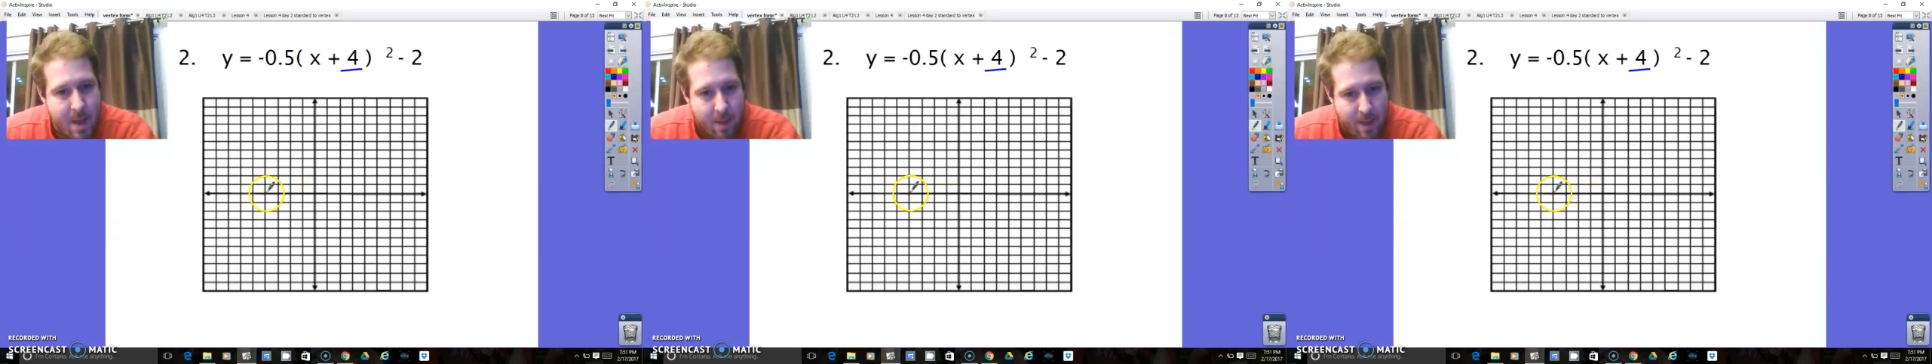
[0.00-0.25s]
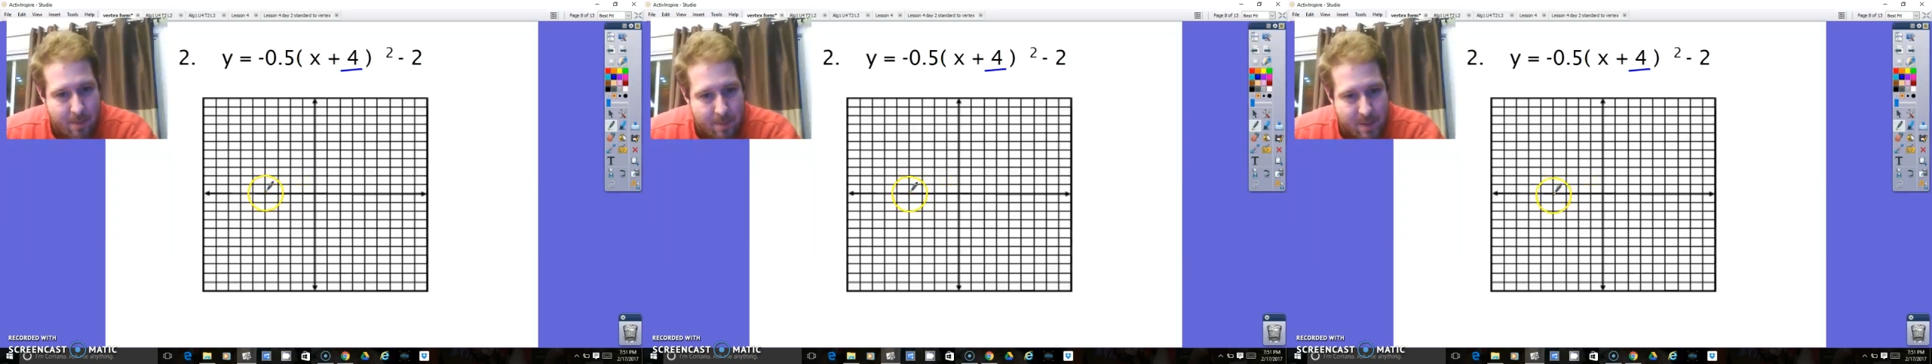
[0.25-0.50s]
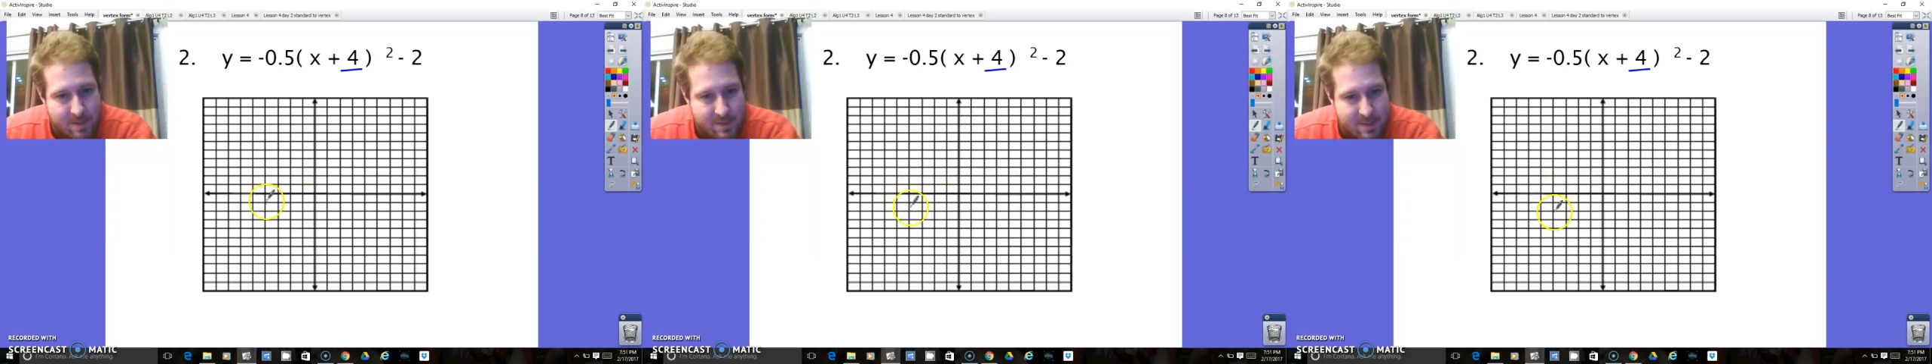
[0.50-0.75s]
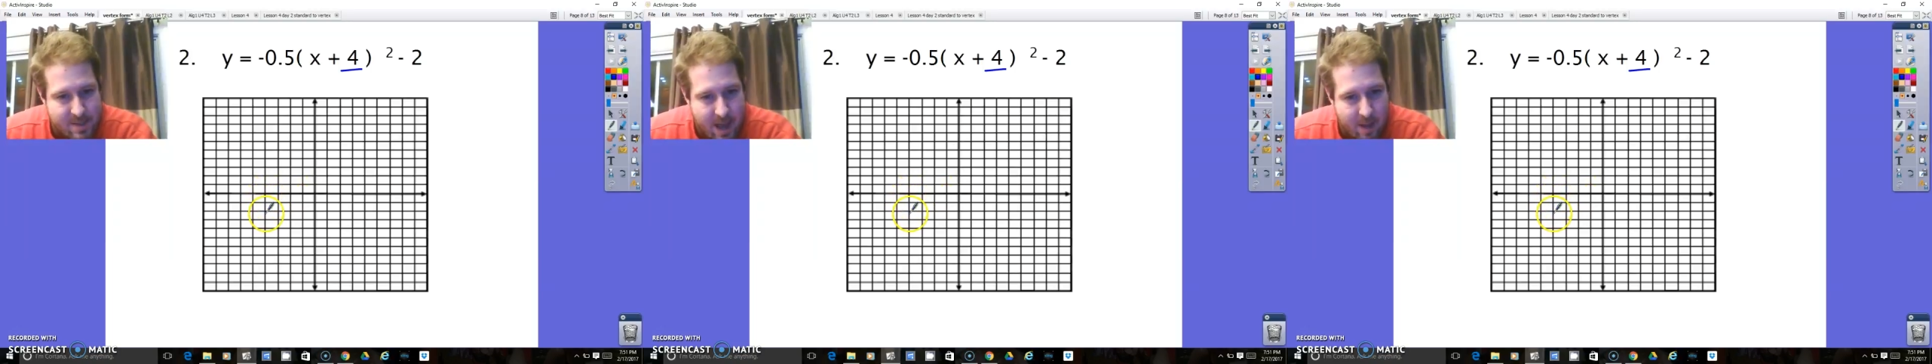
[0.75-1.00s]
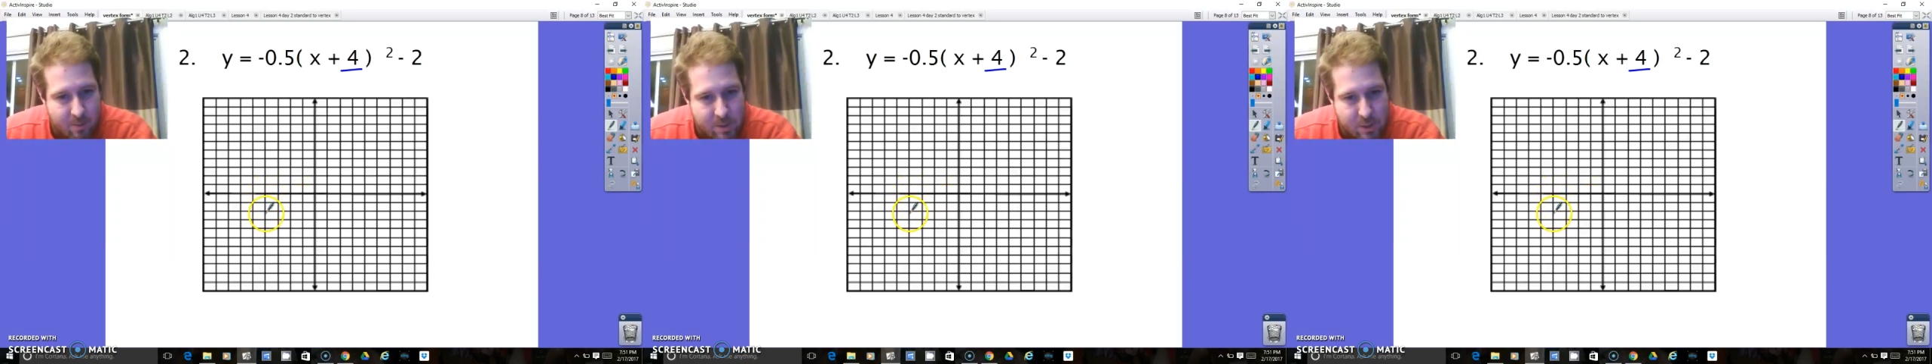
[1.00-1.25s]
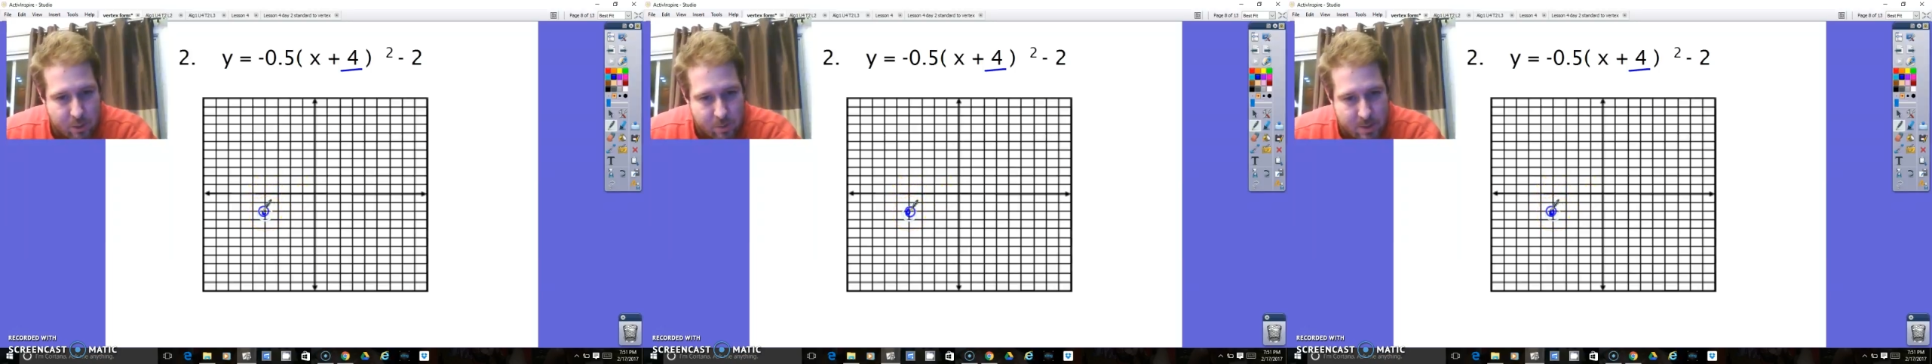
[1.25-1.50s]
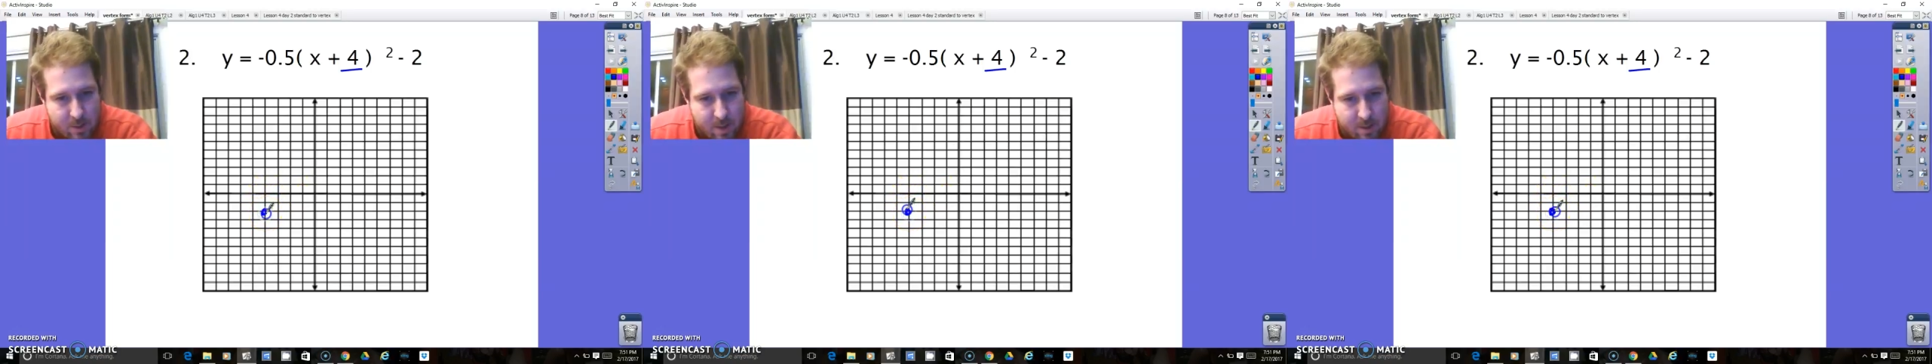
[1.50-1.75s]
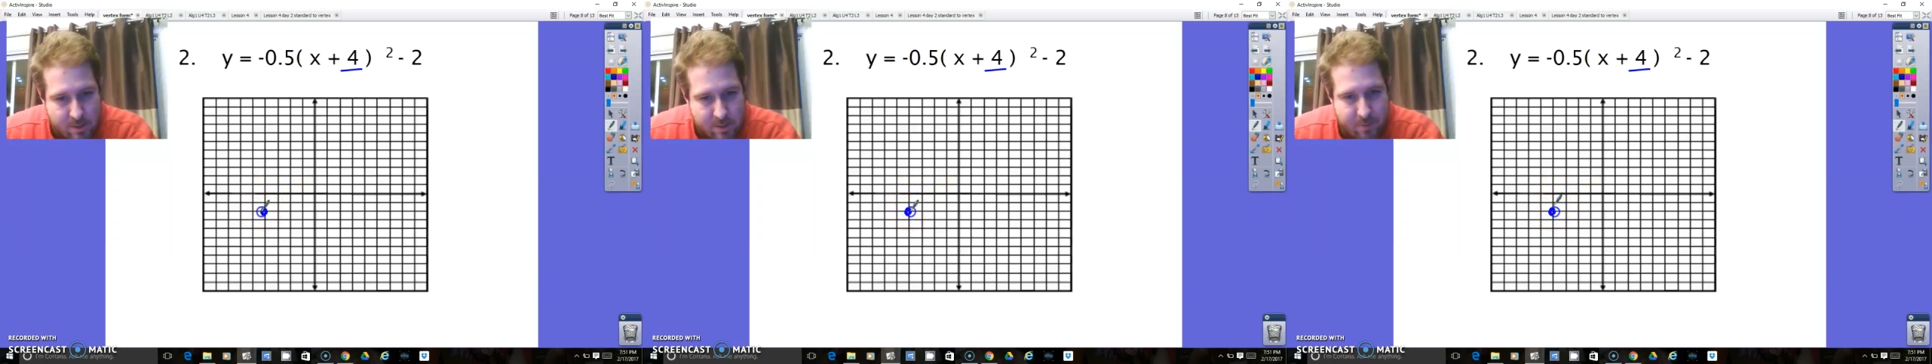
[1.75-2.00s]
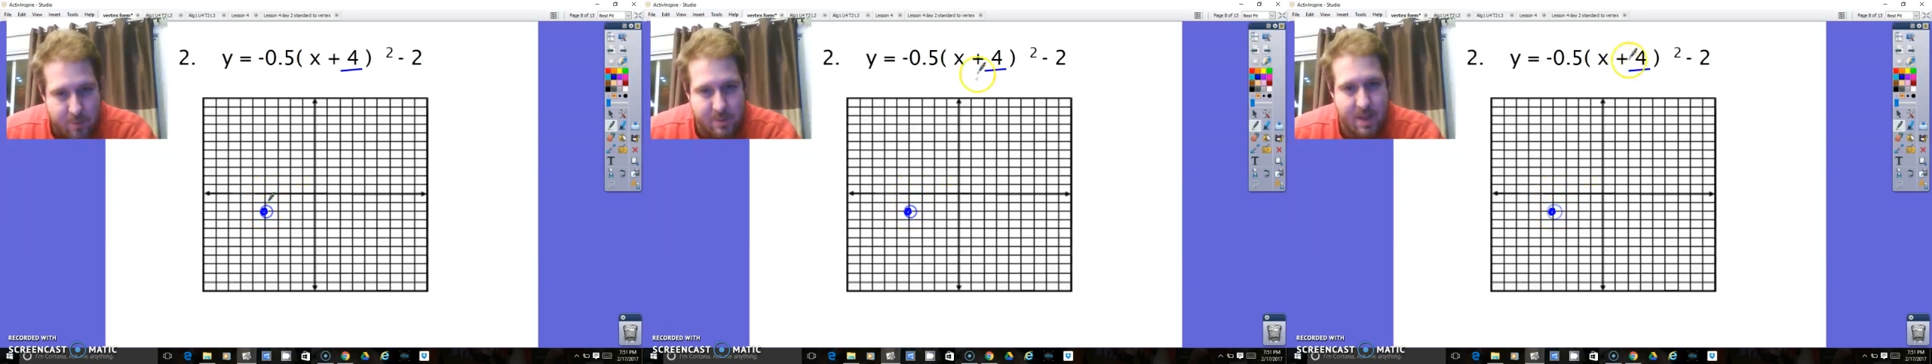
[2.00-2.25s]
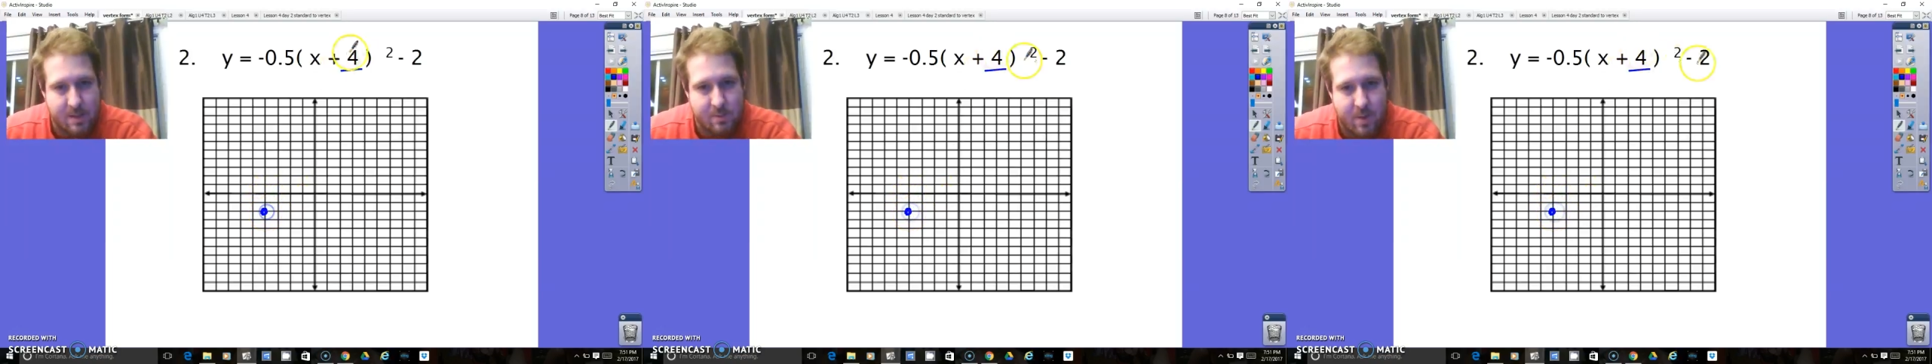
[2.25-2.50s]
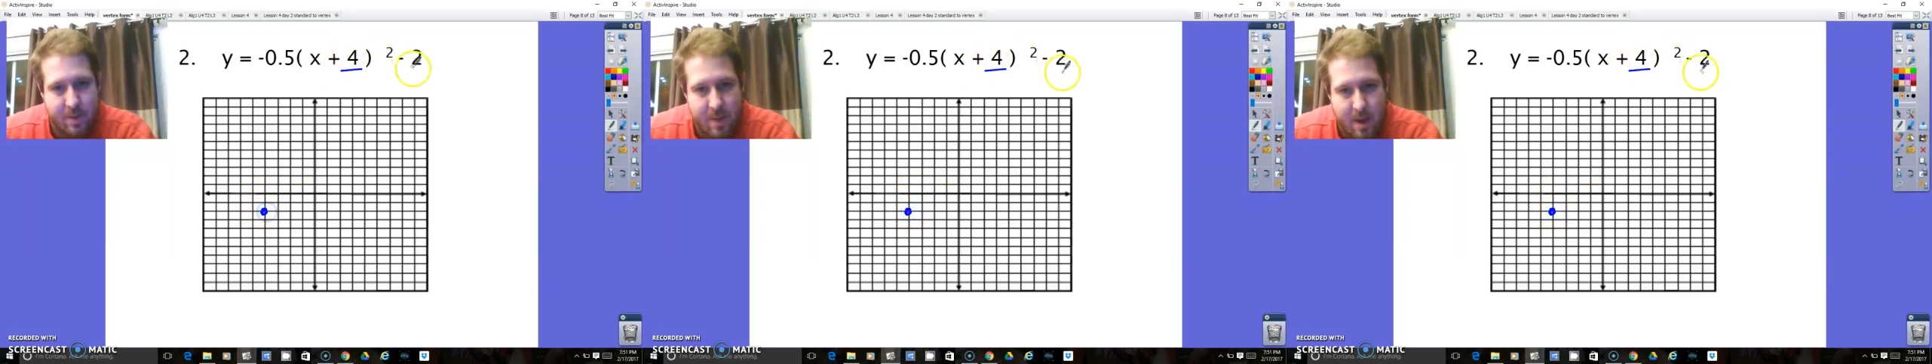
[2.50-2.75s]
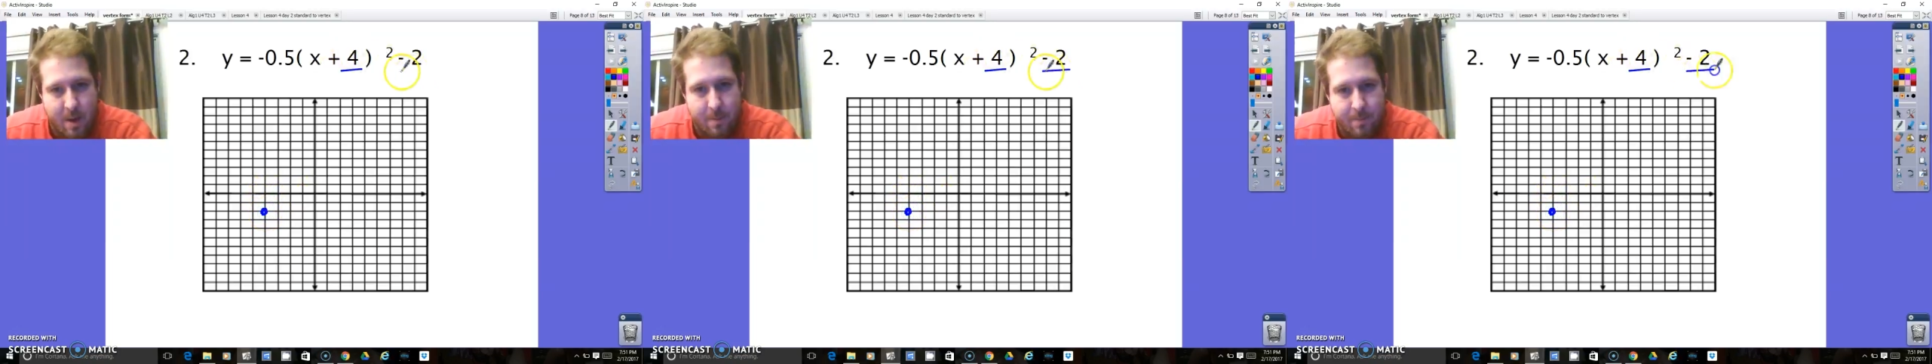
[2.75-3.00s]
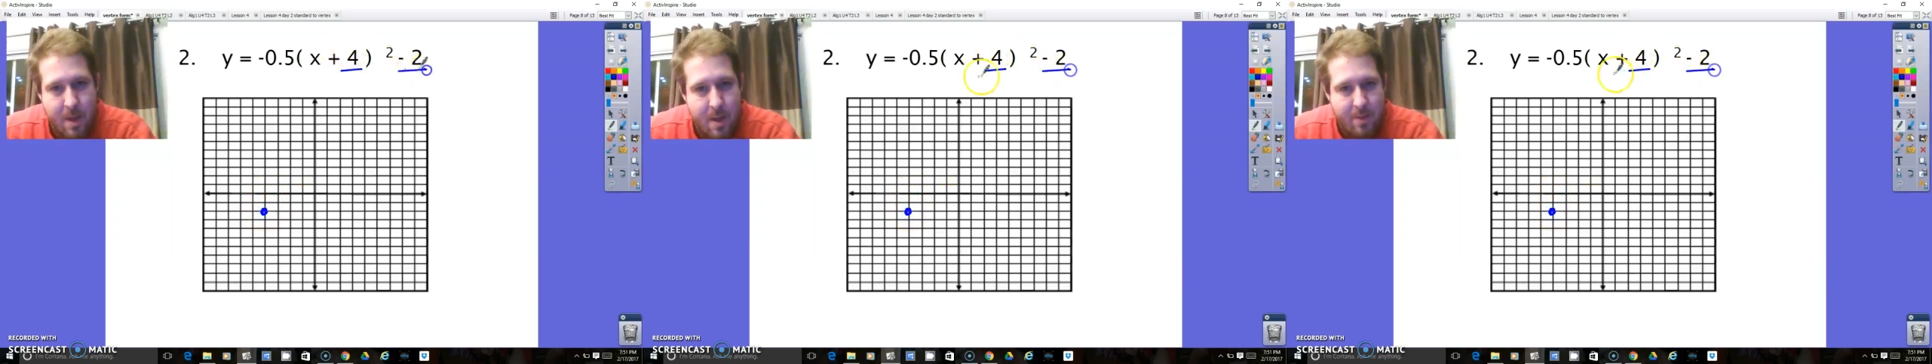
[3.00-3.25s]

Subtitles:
and that means down 2. So there's the vertex right there.